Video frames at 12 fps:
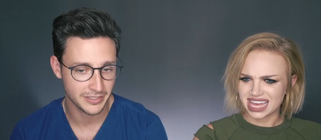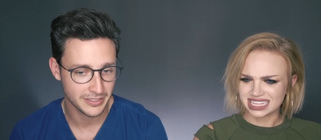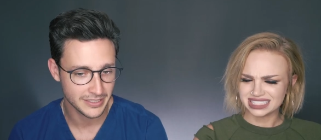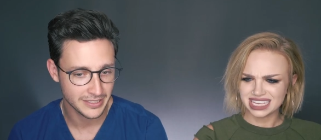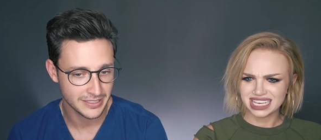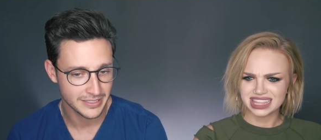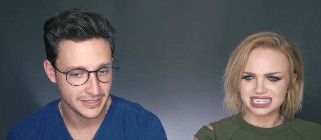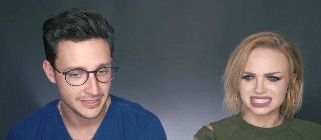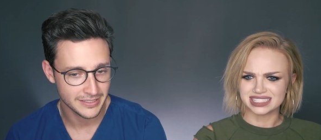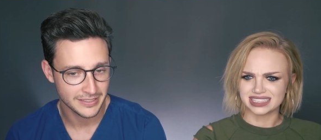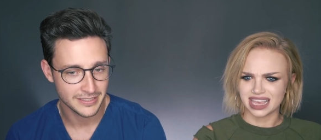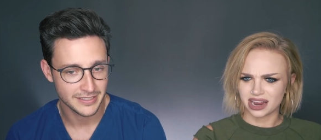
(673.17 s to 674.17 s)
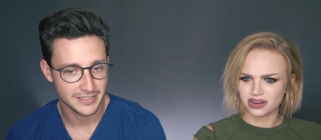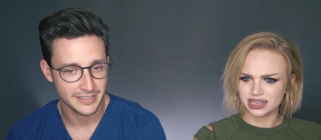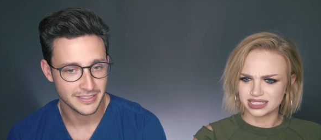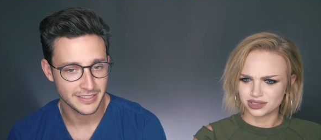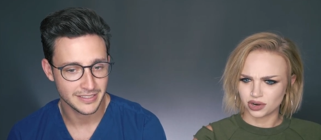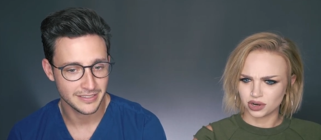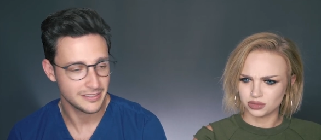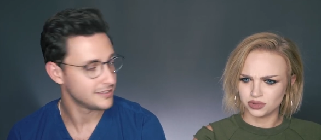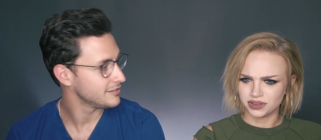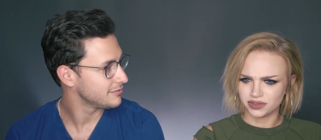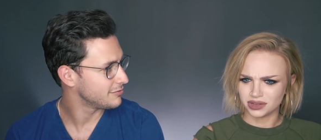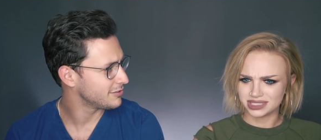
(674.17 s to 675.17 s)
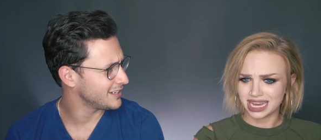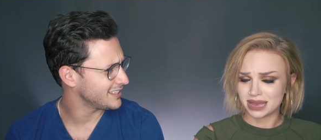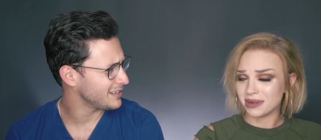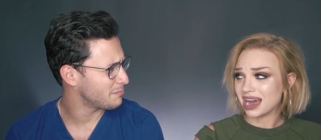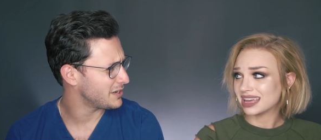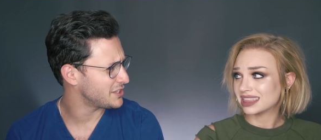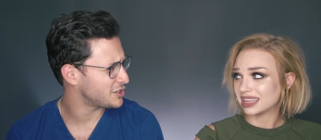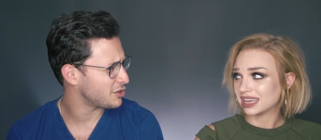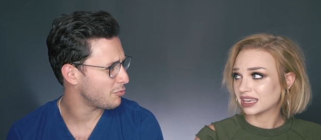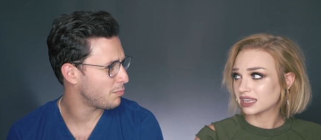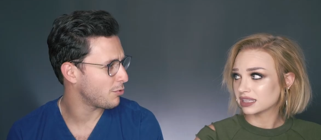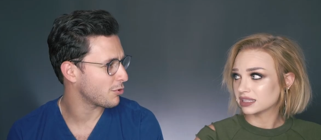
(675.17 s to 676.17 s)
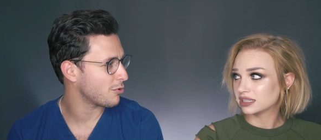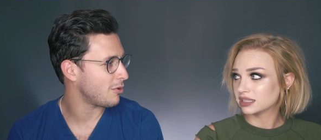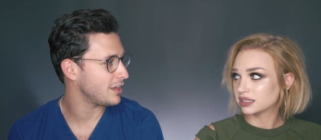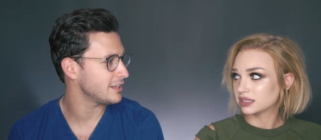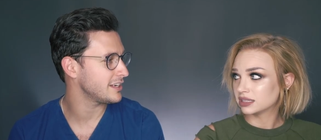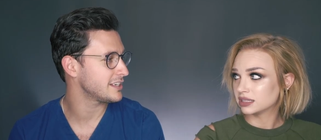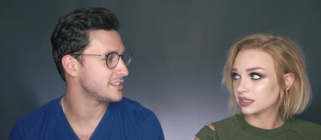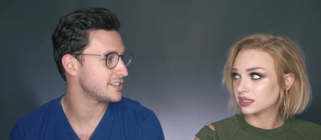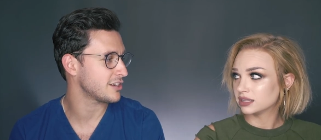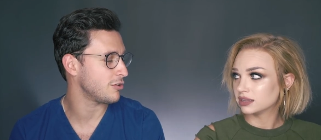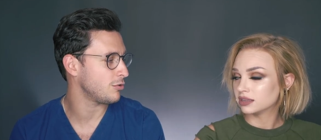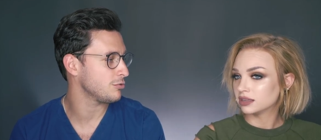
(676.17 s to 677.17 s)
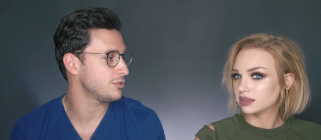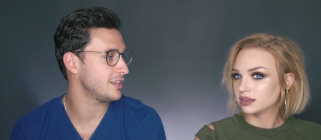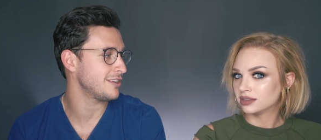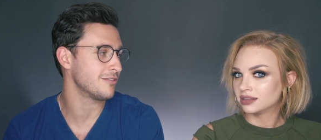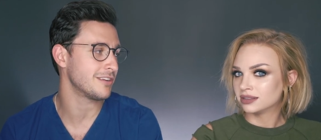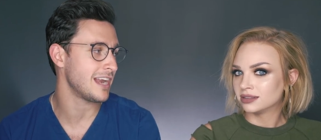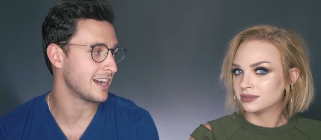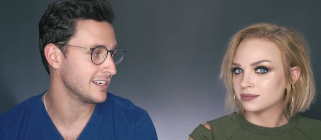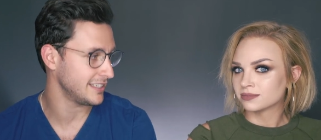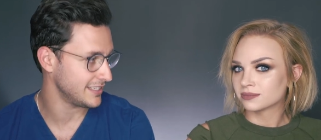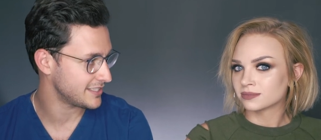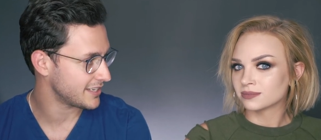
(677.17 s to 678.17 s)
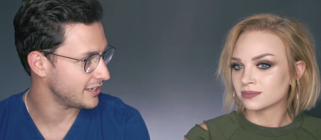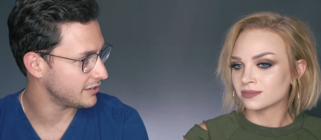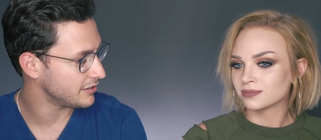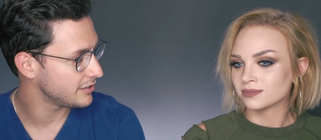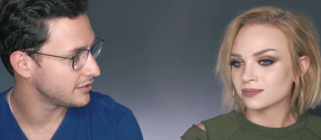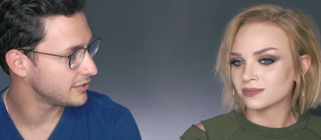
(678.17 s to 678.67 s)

Speaker 1: That's like the scariest horror movie of all
Speaker 2: time, Really? But it's so poor quality because it's like old that you're not going to get scared.